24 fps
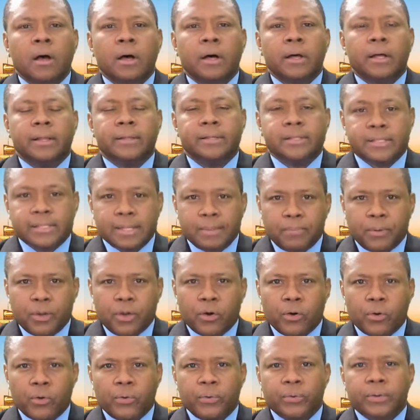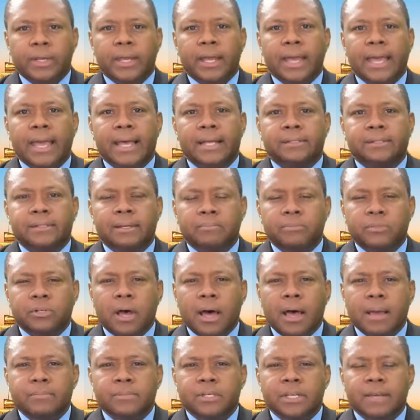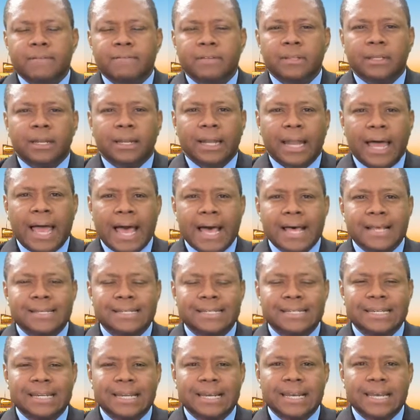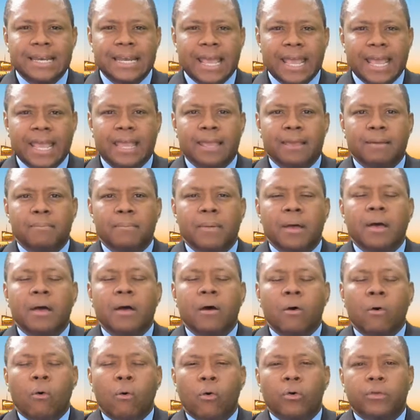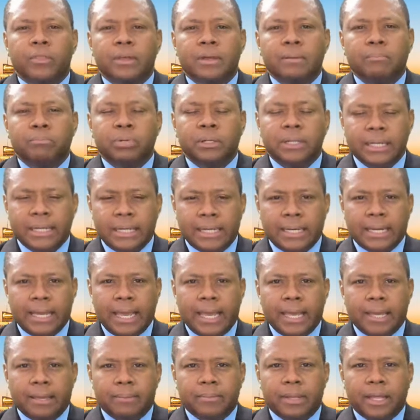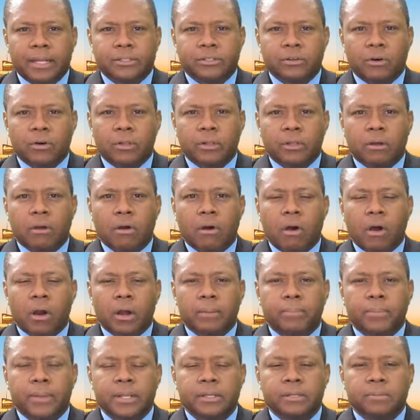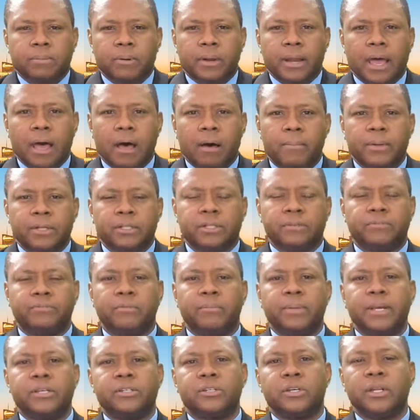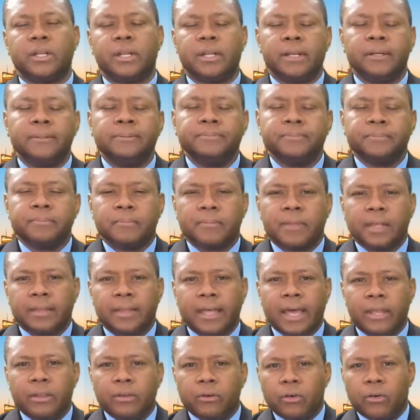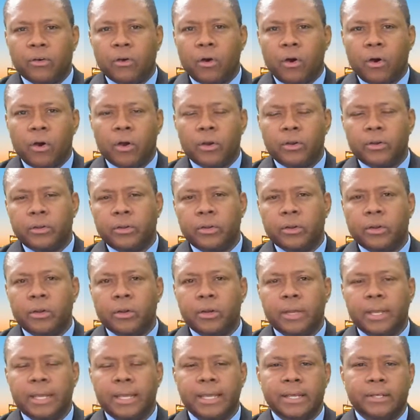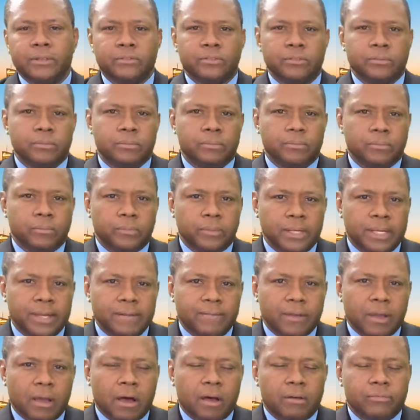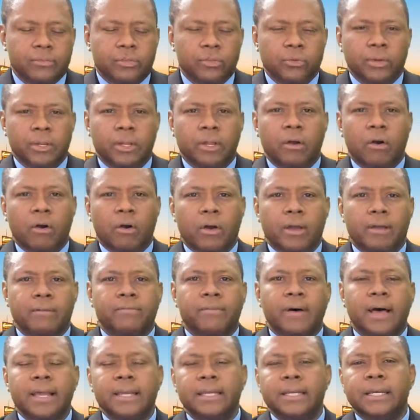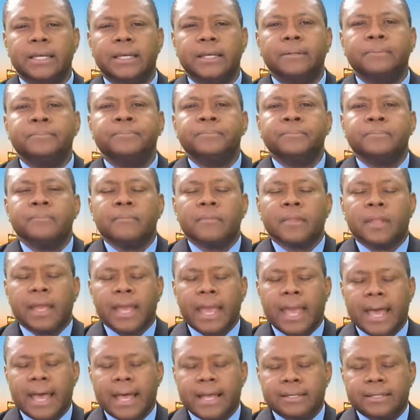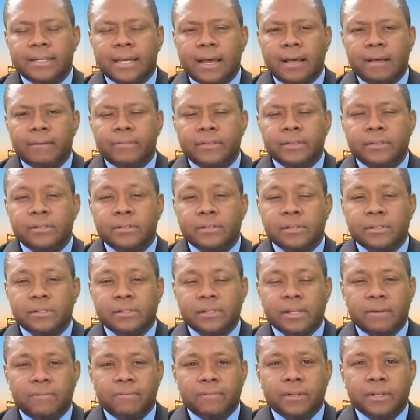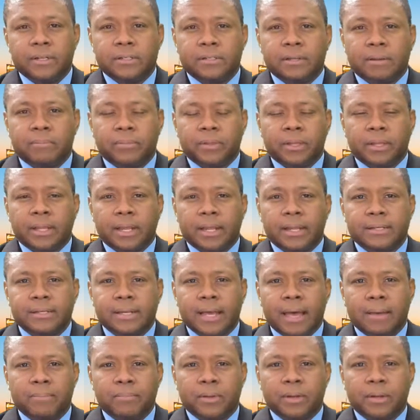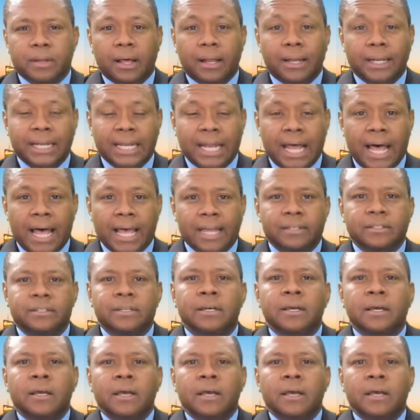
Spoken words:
the zip code, and sometimes even the last name or the complete name that's on the card. It depends upon how much information that your card is giving off doing the RFID. And this is definitely something that has happened a lot.